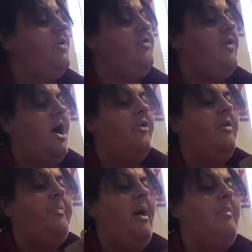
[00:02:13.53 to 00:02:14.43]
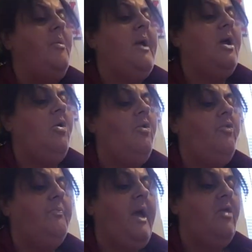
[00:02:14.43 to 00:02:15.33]
These are the Bubble Mail
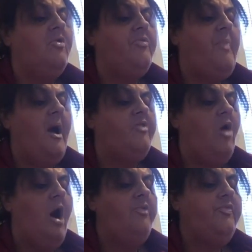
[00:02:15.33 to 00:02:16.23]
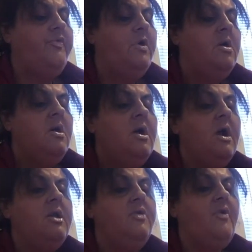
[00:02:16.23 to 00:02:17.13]
Mailers by Jot.
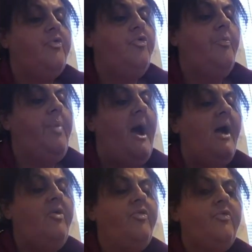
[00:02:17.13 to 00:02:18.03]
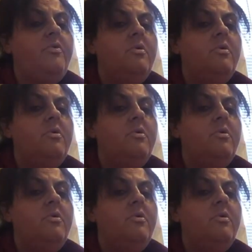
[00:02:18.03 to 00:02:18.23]
And these are two packs